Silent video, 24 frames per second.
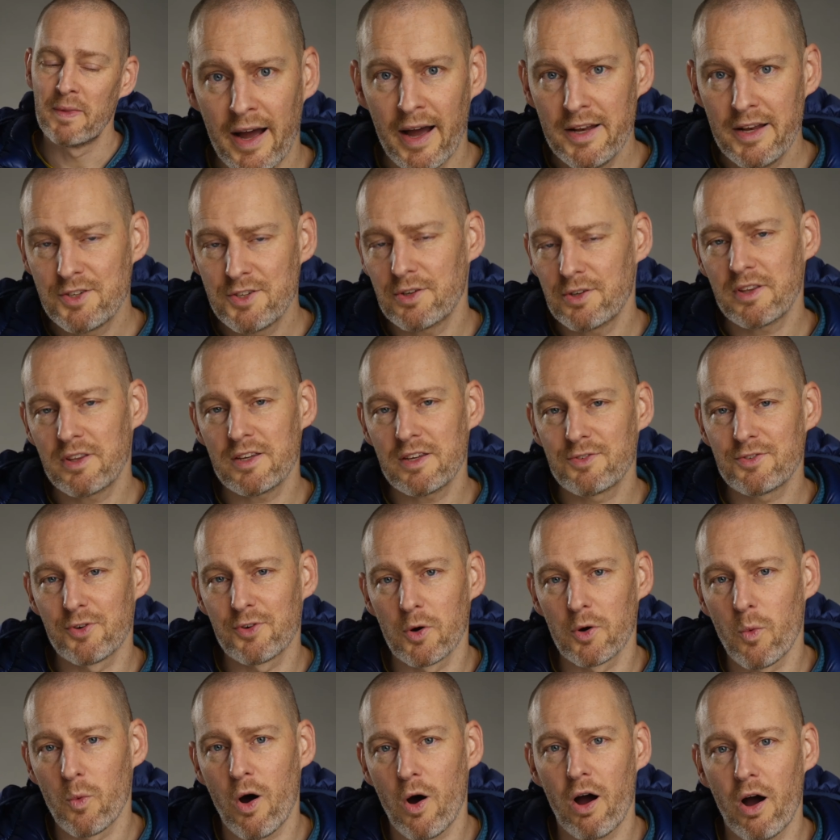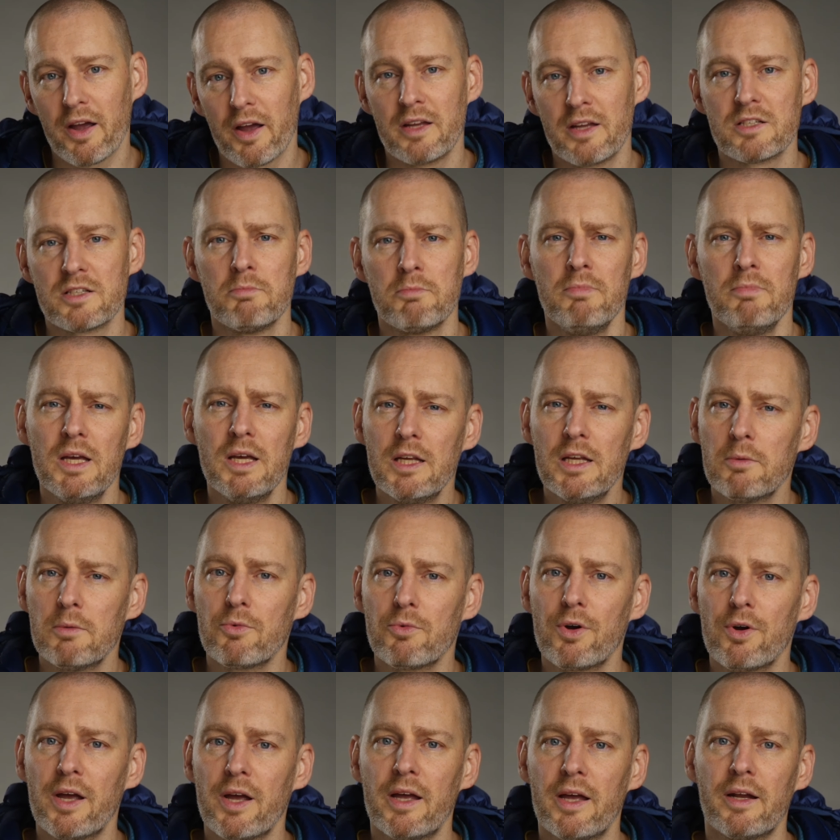I took this for a walk into medium
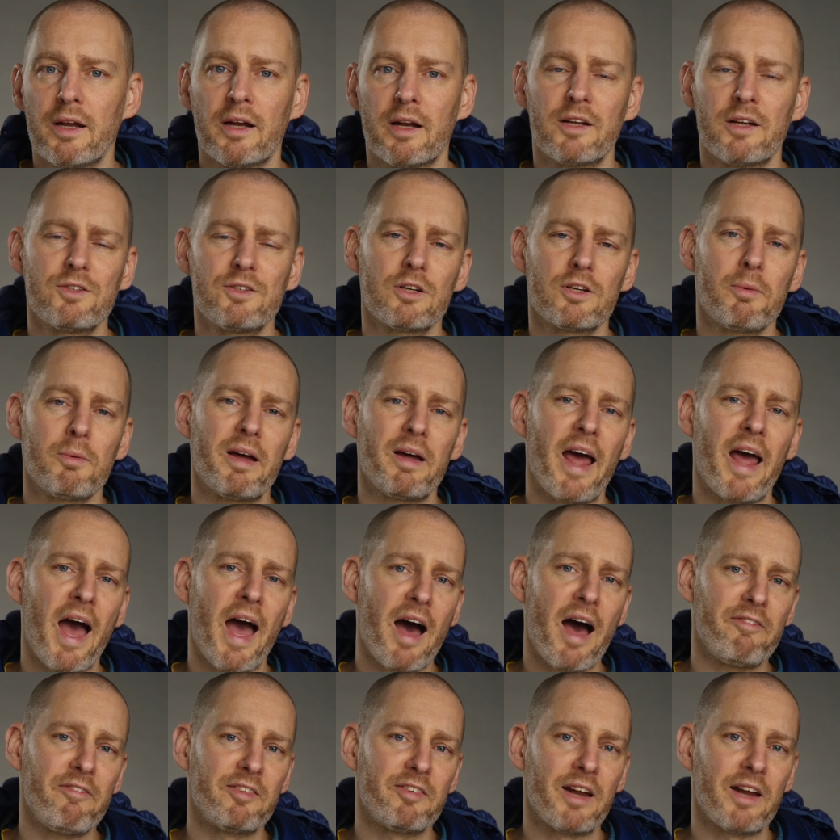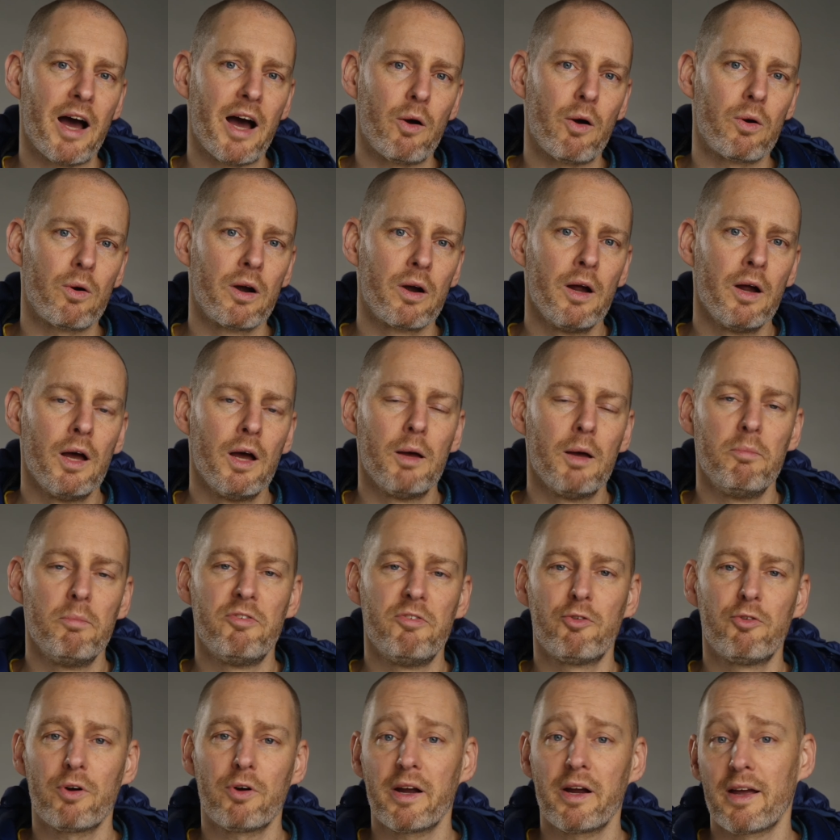rain, and it took about half an hour
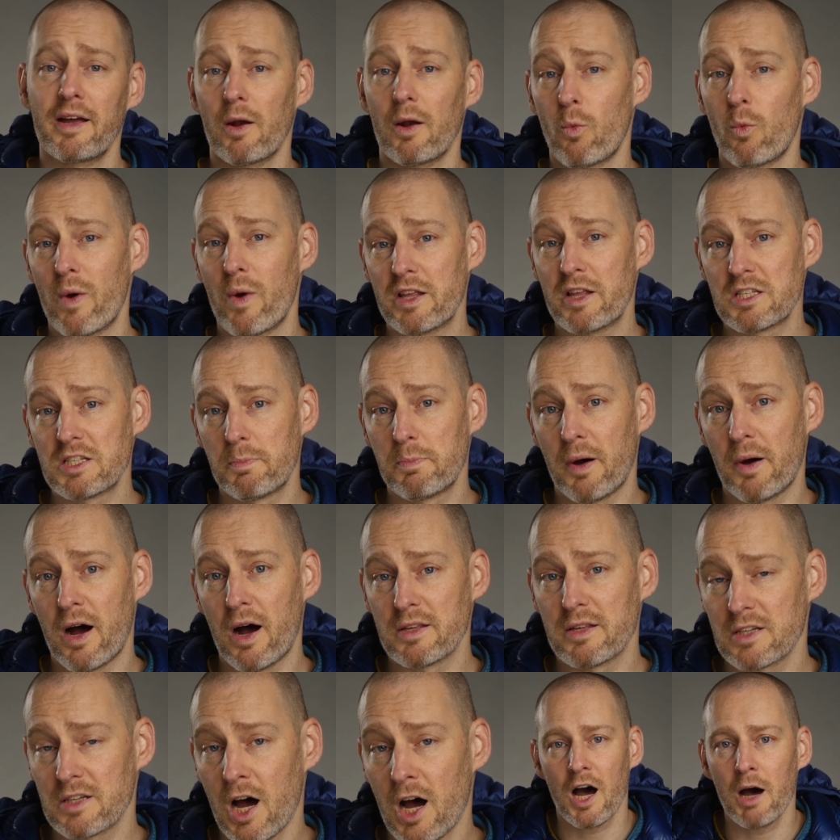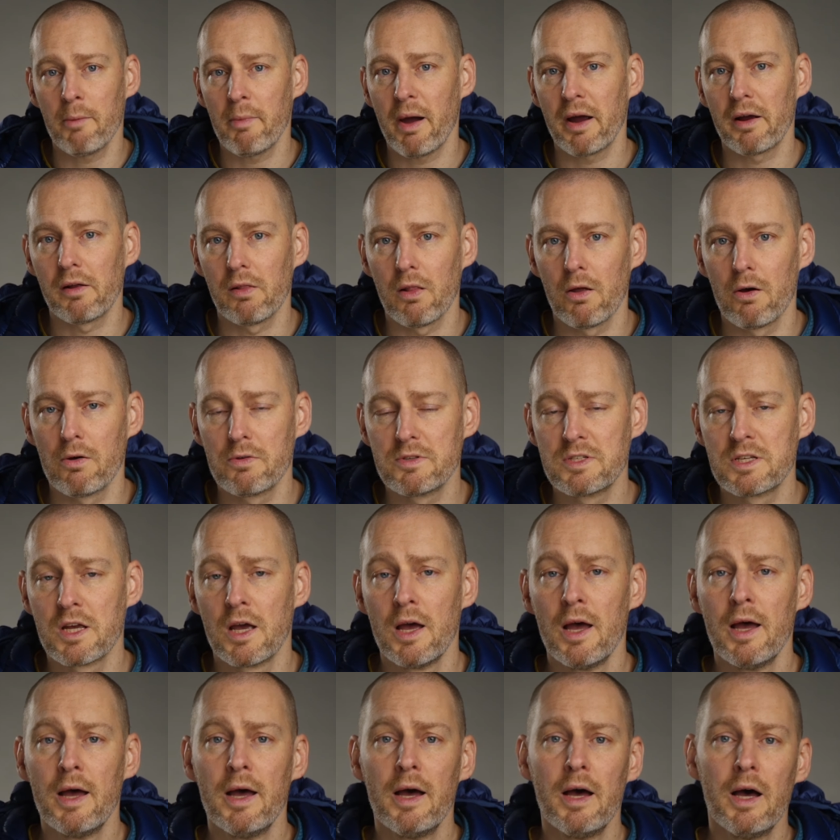before I got wet spots on my clothes,
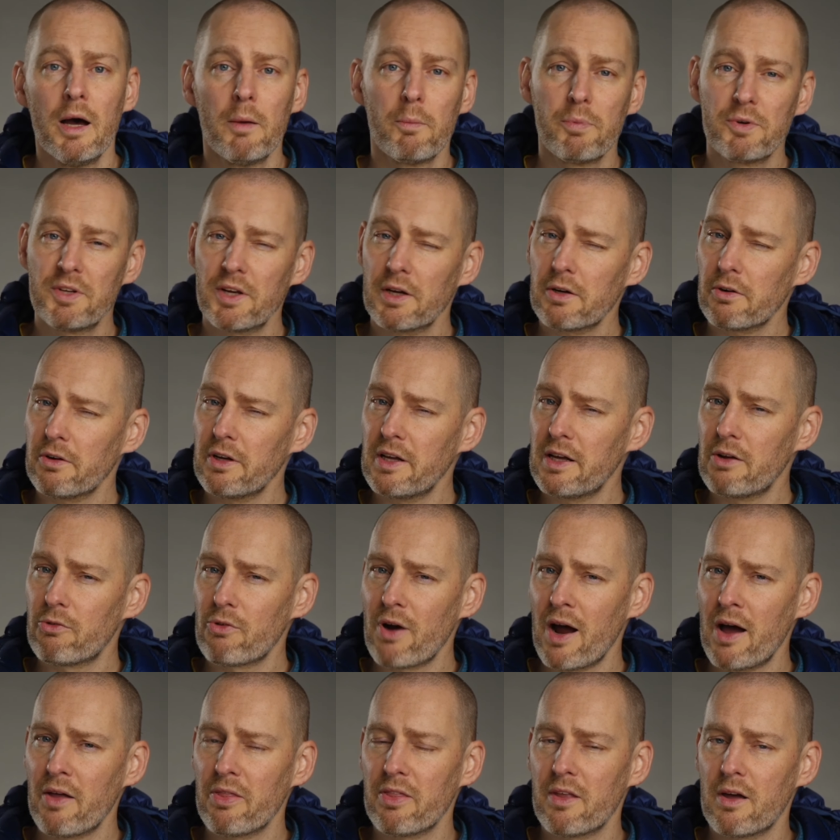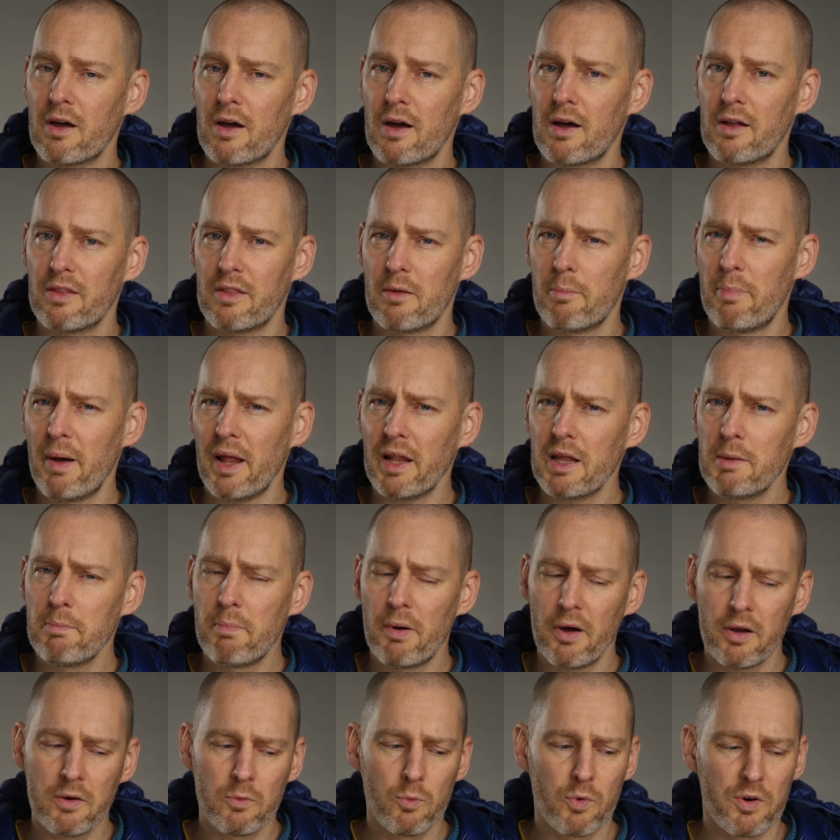particularly around the belly
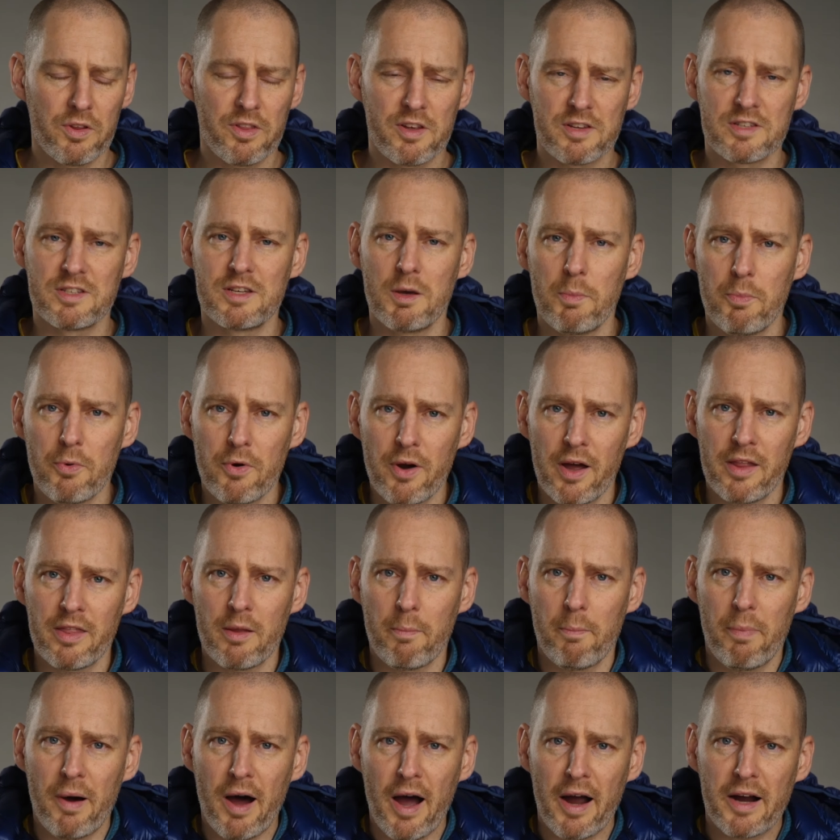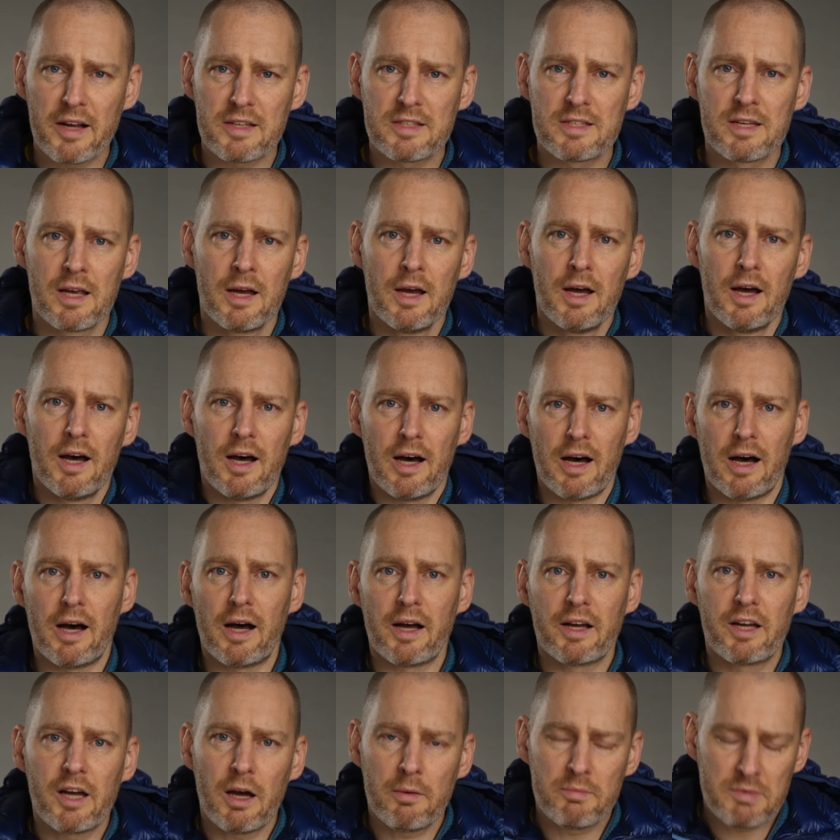button where the zipper and the pockets
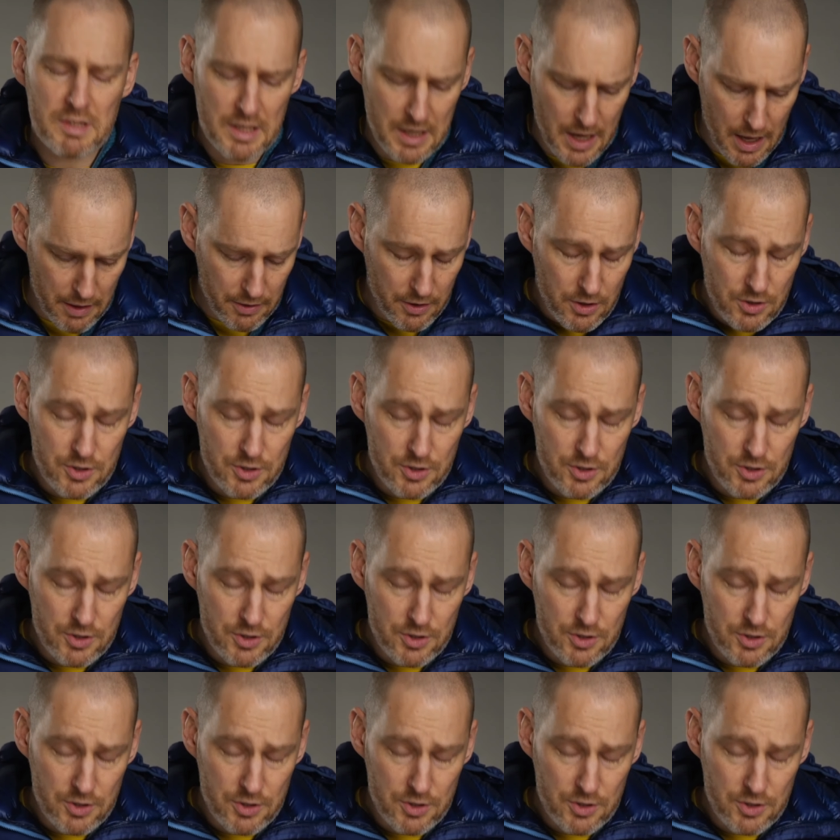come together.